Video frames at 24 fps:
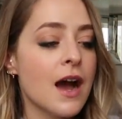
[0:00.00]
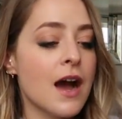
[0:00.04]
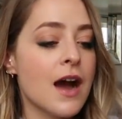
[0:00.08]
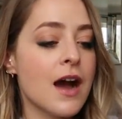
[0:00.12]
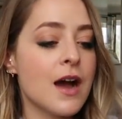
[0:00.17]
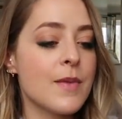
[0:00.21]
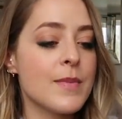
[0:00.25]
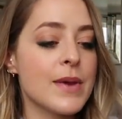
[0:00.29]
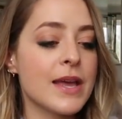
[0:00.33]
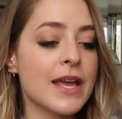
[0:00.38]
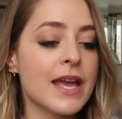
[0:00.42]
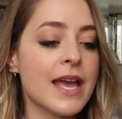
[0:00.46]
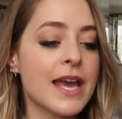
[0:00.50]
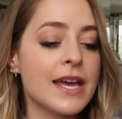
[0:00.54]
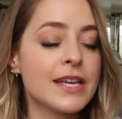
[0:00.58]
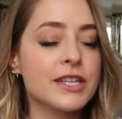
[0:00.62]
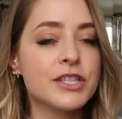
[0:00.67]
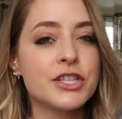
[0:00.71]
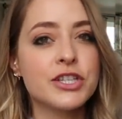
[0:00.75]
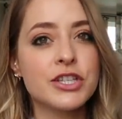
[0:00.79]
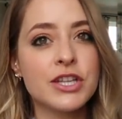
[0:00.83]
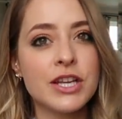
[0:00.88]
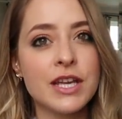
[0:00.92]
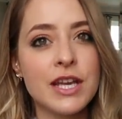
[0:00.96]
In
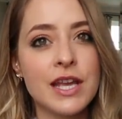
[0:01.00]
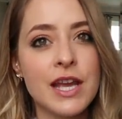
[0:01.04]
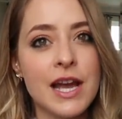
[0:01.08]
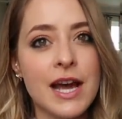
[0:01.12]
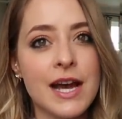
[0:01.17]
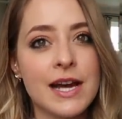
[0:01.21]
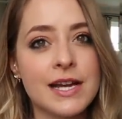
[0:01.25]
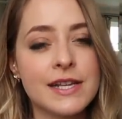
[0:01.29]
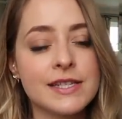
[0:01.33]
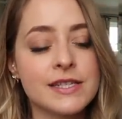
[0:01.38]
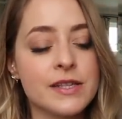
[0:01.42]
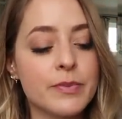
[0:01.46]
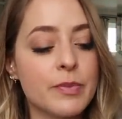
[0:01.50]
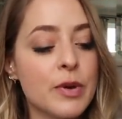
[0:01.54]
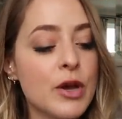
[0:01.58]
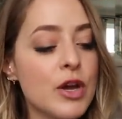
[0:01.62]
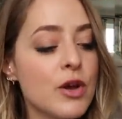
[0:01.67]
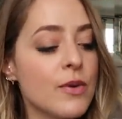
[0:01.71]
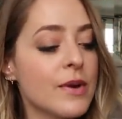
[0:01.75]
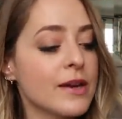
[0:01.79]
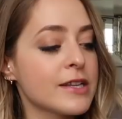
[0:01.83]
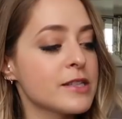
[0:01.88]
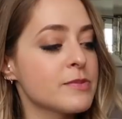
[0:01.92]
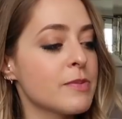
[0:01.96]
case she has a
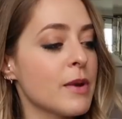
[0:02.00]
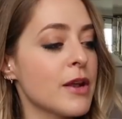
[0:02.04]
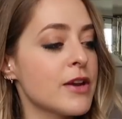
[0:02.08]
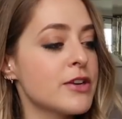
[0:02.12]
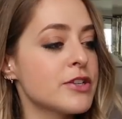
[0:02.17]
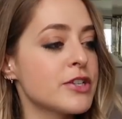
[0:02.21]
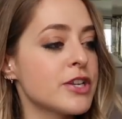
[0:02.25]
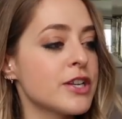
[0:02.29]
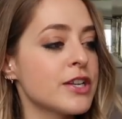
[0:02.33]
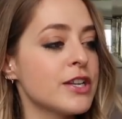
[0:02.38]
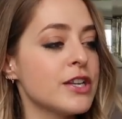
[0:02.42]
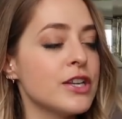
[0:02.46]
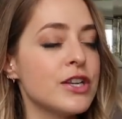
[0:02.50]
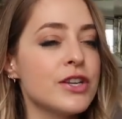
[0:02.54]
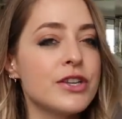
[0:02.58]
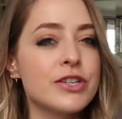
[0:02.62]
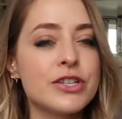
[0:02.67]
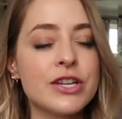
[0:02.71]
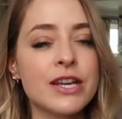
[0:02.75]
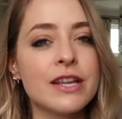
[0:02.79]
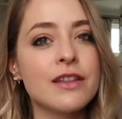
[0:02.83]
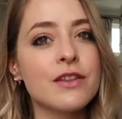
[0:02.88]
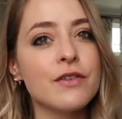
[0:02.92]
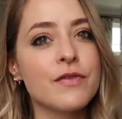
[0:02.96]
poo explosion,
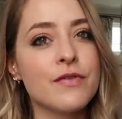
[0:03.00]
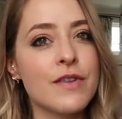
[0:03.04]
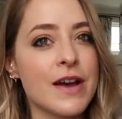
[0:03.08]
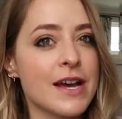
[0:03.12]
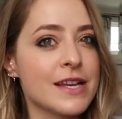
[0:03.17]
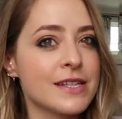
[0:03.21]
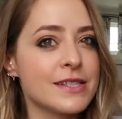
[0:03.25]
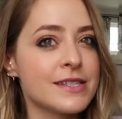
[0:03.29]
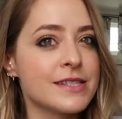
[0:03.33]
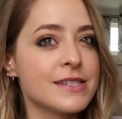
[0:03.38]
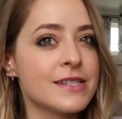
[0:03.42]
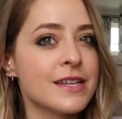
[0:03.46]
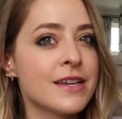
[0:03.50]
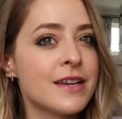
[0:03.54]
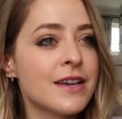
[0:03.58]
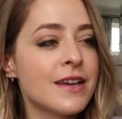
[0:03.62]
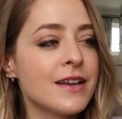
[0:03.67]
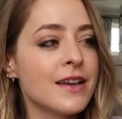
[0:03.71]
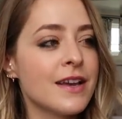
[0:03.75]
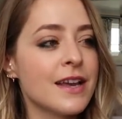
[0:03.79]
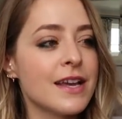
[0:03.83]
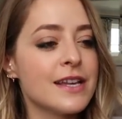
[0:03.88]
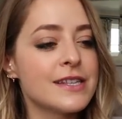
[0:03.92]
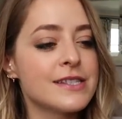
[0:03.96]
usually the vest
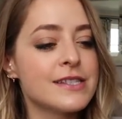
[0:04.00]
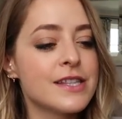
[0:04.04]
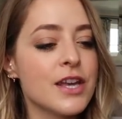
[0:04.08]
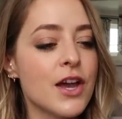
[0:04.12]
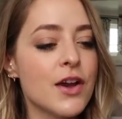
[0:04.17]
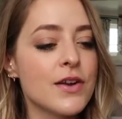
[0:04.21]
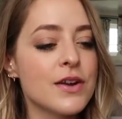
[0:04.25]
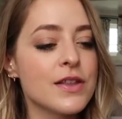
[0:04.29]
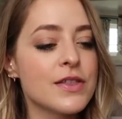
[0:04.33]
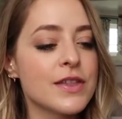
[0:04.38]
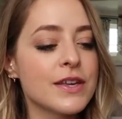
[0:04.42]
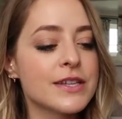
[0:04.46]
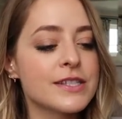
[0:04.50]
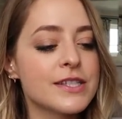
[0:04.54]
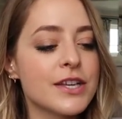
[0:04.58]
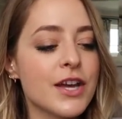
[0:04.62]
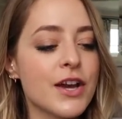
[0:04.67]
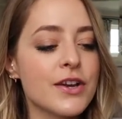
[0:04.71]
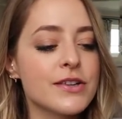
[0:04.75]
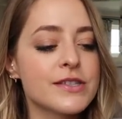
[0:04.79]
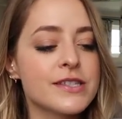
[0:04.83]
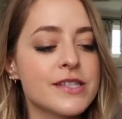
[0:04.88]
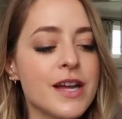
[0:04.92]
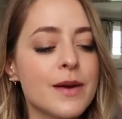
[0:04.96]
is the only thing to
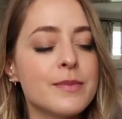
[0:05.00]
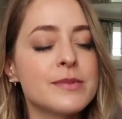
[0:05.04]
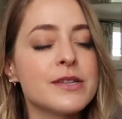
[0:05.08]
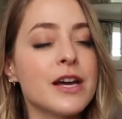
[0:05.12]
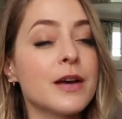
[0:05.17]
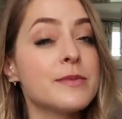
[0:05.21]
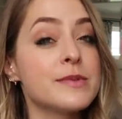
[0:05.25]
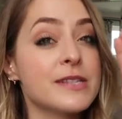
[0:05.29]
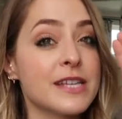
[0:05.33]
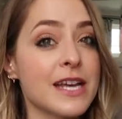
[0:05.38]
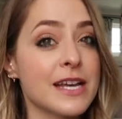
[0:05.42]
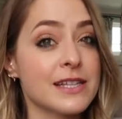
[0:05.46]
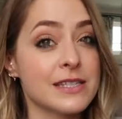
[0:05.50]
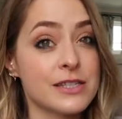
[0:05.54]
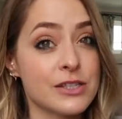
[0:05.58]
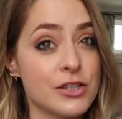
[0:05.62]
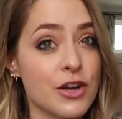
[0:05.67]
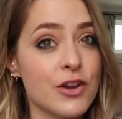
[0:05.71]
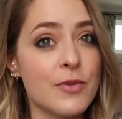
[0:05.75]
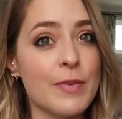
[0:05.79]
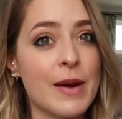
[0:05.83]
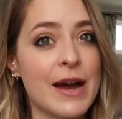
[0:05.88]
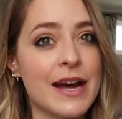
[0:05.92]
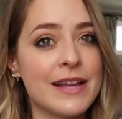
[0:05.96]
go. Sometimes it gets
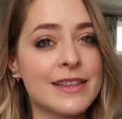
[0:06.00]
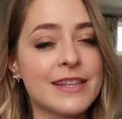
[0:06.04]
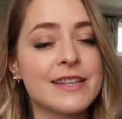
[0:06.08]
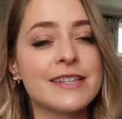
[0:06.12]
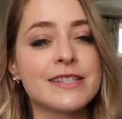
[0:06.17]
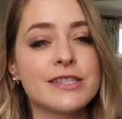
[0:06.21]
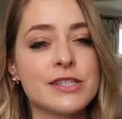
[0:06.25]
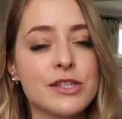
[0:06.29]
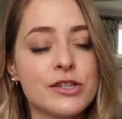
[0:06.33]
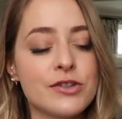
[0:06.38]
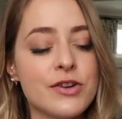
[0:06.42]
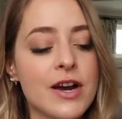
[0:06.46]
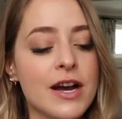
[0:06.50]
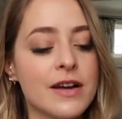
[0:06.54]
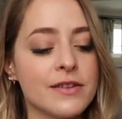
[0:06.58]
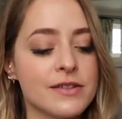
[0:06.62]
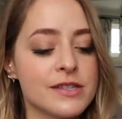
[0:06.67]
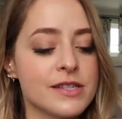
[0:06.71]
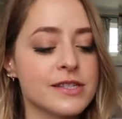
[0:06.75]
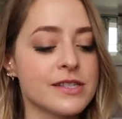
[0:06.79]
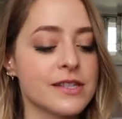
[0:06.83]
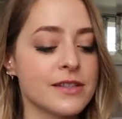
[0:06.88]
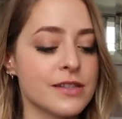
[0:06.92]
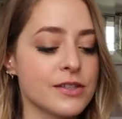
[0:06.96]
so bad that it's the
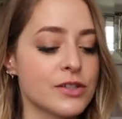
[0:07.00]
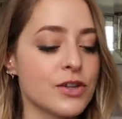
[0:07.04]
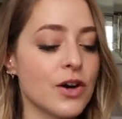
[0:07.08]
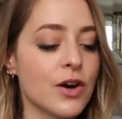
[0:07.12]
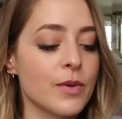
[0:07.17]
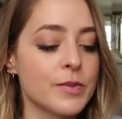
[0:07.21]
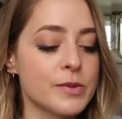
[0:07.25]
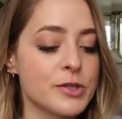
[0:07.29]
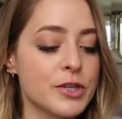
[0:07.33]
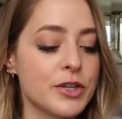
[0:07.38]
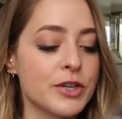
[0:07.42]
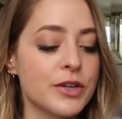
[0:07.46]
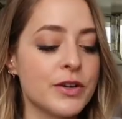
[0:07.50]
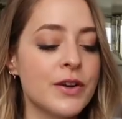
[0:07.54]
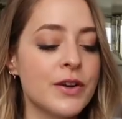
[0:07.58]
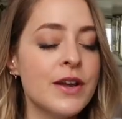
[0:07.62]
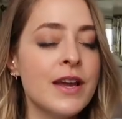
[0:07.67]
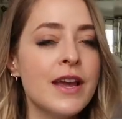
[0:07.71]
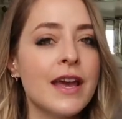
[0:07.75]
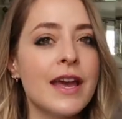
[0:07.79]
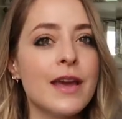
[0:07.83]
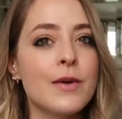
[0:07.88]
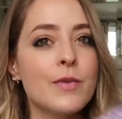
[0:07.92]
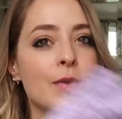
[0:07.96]
trousers and the top too,
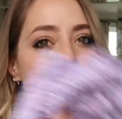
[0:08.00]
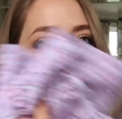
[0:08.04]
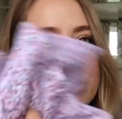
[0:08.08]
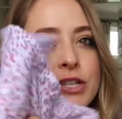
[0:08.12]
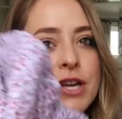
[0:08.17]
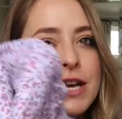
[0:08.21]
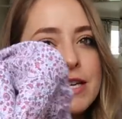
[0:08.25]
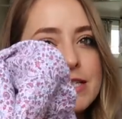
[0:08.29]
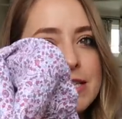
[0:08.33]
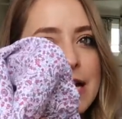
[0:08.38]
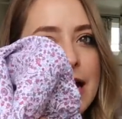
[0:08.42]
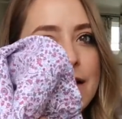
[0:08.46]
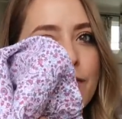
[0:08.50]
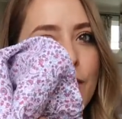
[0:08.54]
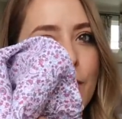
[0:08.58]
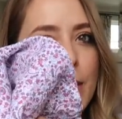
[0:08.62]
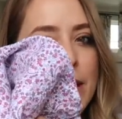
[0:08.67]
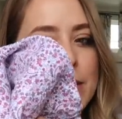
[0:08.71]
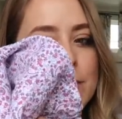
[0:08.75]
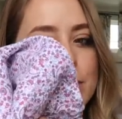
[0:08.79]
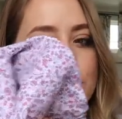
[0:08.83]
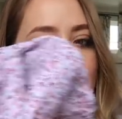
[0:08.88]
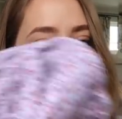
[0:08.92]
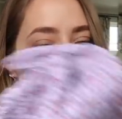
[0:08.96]
in which case I have a
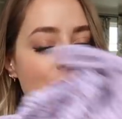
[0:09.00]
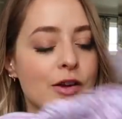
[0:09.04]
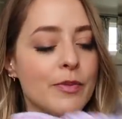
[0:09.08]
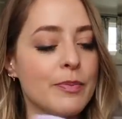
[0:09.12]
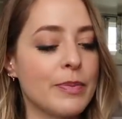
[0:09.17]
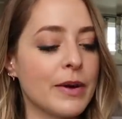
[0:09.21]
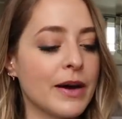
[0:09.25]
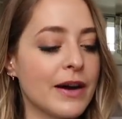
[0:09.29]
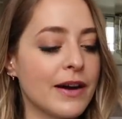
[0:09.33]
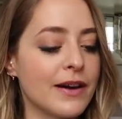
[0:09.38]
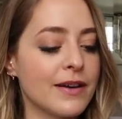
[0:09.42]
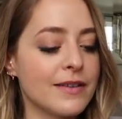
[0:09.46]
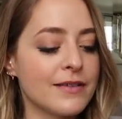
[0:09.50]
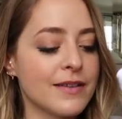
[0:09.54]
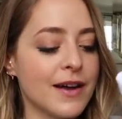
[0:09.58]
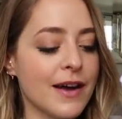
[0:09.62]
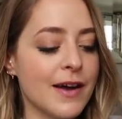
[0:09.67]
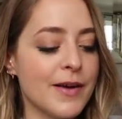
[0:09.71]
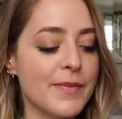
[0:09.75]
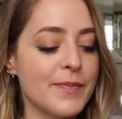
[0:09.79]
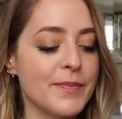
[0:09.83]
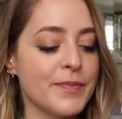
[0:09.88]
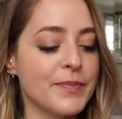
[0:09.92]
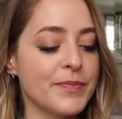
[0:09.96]
baby grow, but
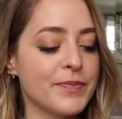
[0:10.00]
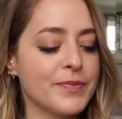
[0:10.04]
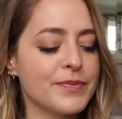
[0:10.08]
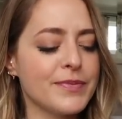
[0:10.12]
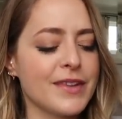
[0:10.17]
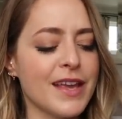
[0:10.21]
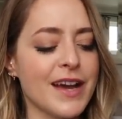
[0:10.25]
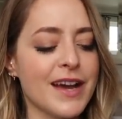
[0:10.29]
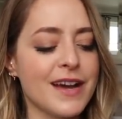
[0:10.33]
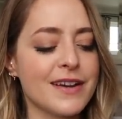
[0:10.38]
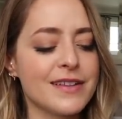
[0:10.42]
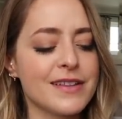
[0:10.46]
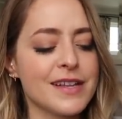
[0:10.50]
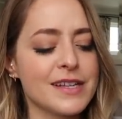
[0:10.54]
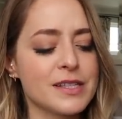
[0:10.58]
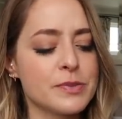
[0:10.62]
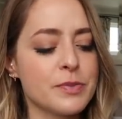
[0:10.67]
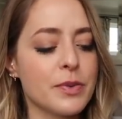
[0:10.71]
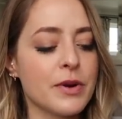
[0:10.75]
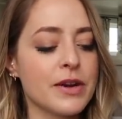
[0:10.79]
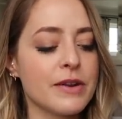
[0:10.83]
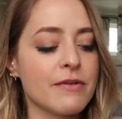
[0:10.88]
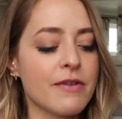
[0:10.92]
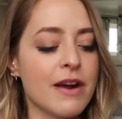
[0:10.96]
yeah, that's
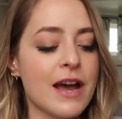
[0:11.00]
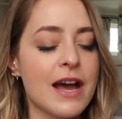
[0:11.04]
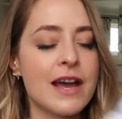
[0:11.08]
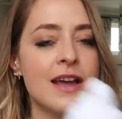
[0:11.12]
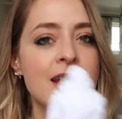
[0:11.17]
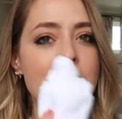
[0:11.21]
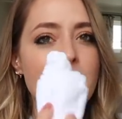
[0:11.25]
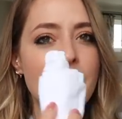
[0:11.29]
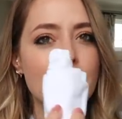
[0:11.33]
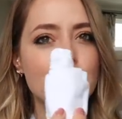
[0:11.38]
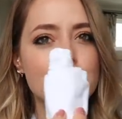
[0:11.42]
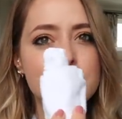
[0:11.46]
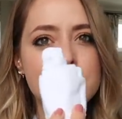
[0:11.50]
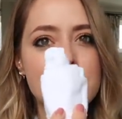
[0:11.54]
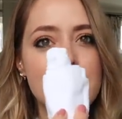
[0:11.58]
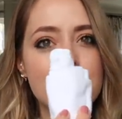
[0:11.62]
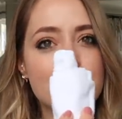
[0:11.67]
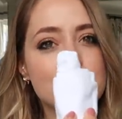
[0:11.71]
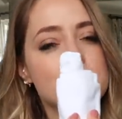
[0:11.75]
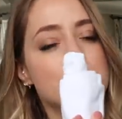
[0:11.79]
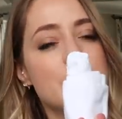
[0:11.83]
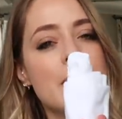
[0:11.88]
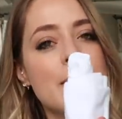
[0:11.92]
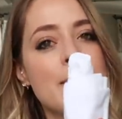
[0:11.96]
pretty rare. I also
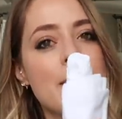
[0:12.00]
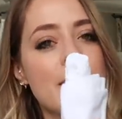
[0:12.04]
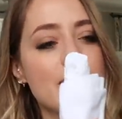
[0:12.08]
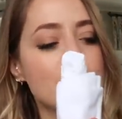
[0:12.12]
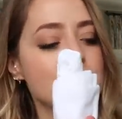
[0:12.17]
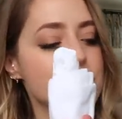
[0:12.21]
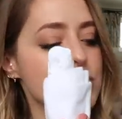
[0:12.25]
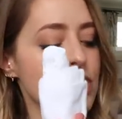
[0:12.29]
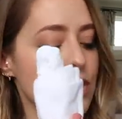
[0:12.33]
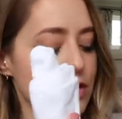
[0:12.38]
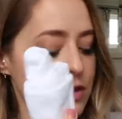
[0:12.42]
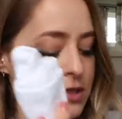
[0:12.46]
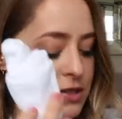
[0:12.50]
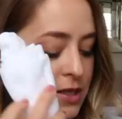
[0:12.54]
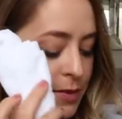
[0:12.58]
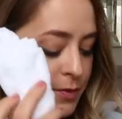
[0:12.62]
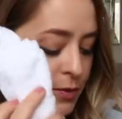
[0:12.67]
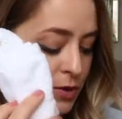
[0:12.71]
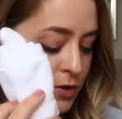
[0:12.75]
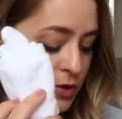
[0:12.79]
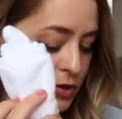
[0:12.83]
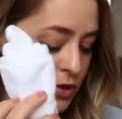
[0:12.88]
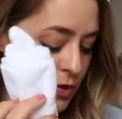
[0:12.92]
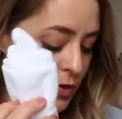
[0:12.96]
have a spare pair of socks. I'm
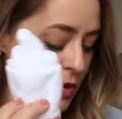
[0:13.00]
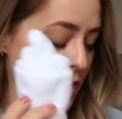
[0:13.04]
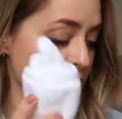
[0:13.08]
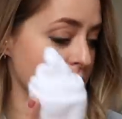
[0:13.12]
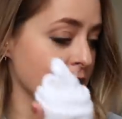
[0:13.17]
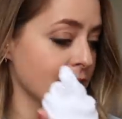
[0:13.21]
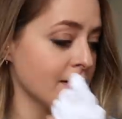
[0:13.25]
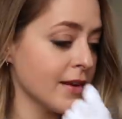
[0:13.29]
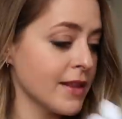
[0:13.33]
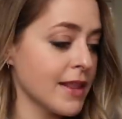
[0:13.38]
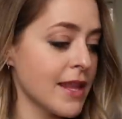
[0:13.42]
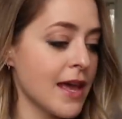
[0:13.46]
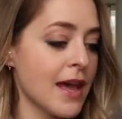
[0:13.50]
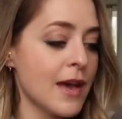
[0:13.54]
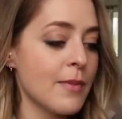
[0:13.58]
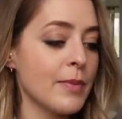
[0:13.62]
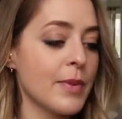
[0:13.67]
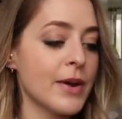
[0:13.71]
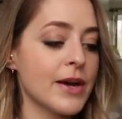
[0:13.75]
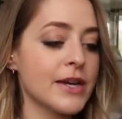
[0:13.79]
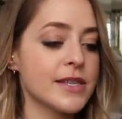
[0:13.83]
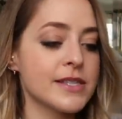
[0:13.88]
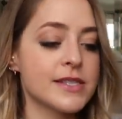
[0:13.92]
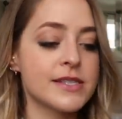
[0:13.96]
not sure why they're in there,
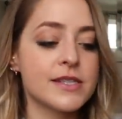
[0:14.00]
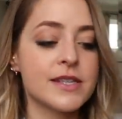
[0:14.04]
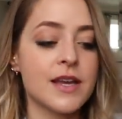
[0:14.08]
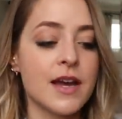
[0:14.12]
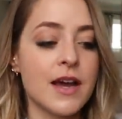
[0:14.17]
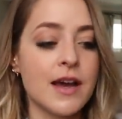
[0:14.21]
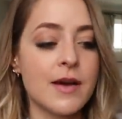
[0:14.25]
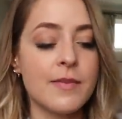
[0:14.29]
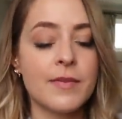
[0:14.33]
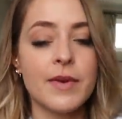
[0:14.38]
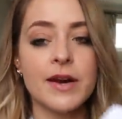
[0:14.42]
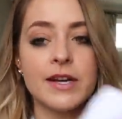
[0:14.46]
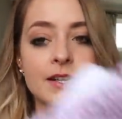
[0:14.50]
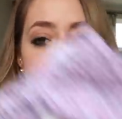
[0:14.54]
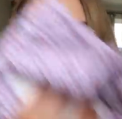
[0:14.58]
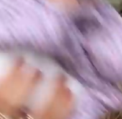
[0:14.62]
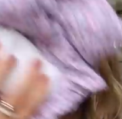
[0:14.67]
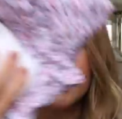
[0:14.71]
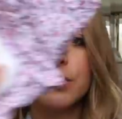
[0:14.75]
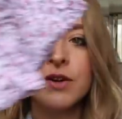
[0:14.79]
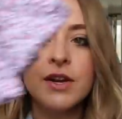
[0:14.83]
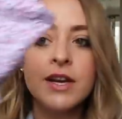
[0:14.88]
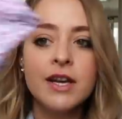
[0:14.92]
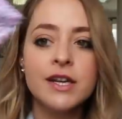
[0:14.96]
but I
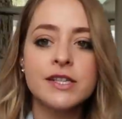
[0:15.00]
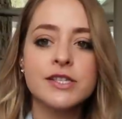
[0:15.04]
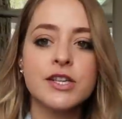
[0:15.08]
do.